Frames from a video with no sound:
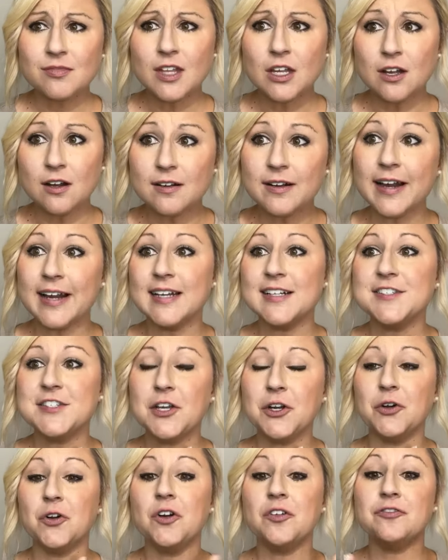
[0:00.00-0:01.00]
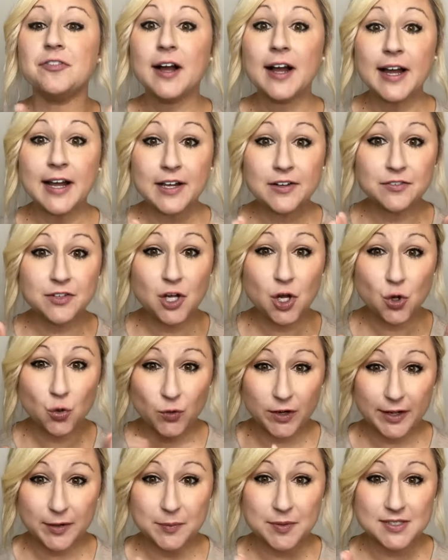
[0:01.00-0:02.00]
All right, so 5
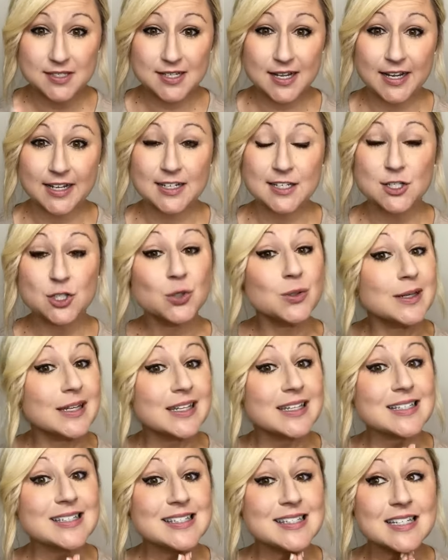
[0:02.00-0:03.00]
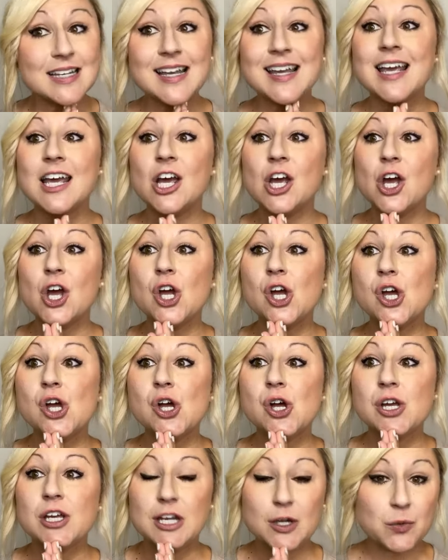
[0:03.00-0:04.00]
website tweaks.
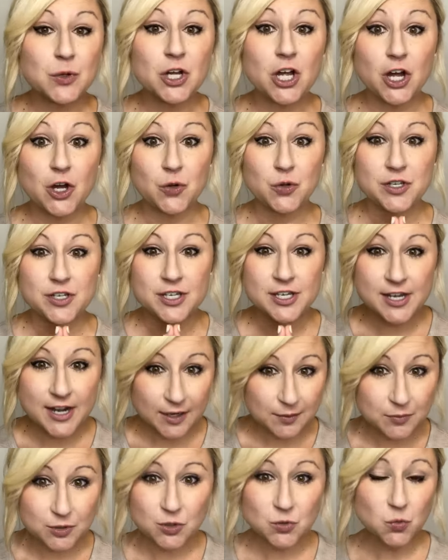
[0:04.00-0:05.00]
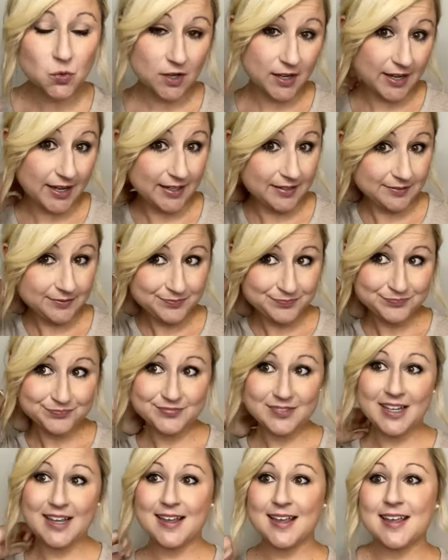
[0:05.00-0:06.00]
Here we go. Number 1
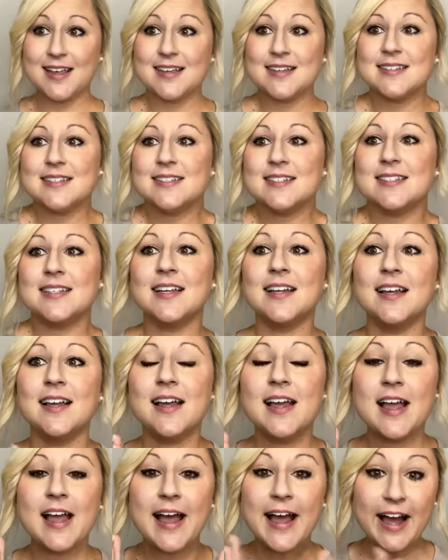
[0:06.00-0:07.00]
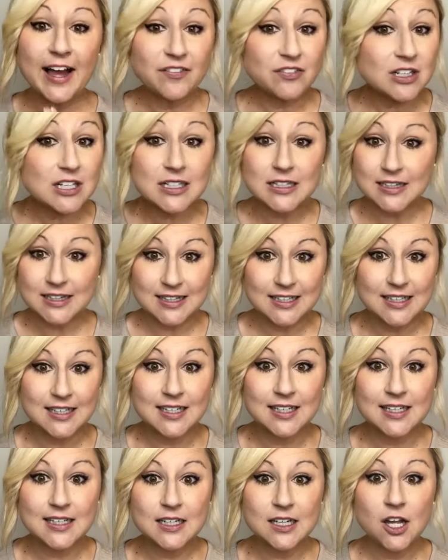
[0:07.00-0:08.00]
is have a
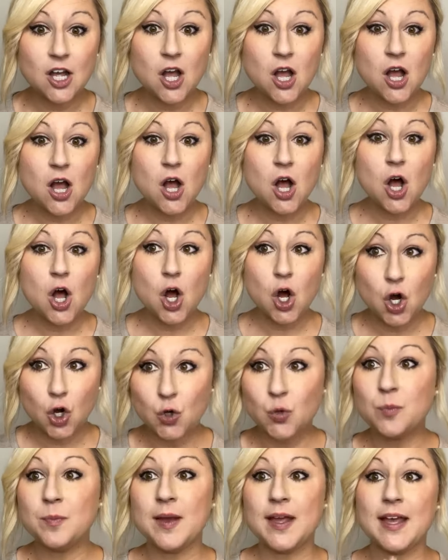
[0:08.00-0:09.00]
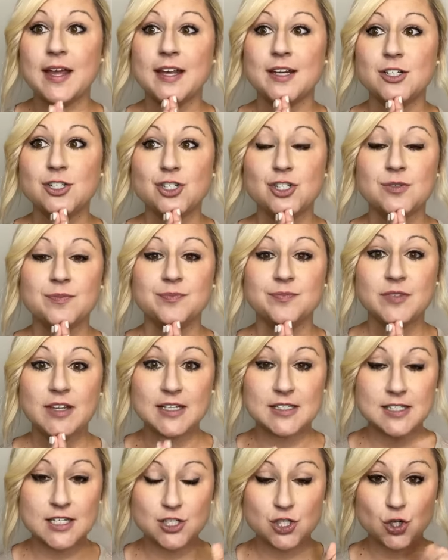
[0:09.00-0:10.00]
clean homepage that
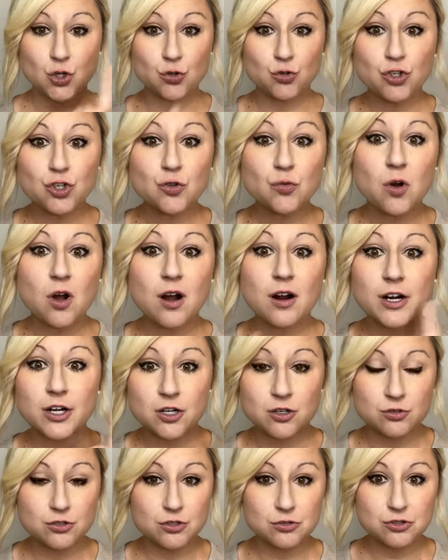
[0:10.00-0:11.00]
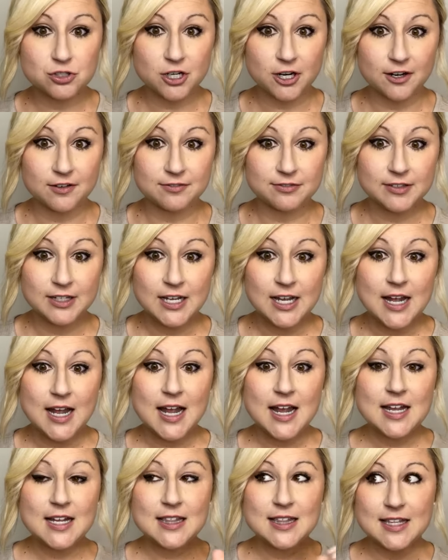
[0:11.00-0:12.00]
says who you are and who you serve.
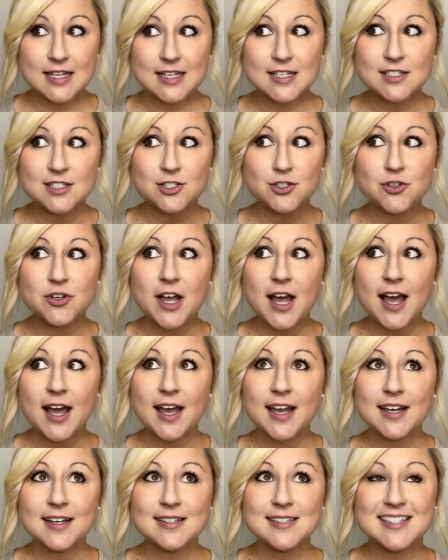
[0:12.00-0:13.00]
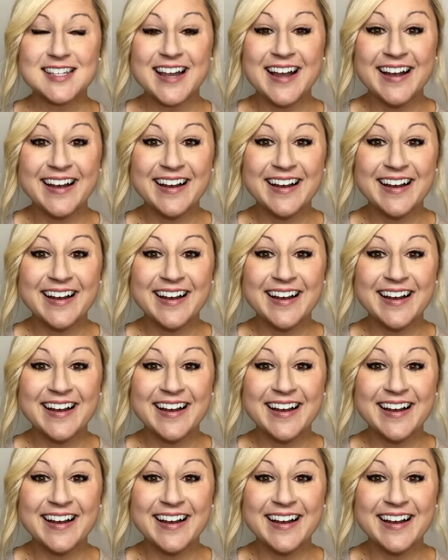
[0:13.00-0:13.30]
This, you guys,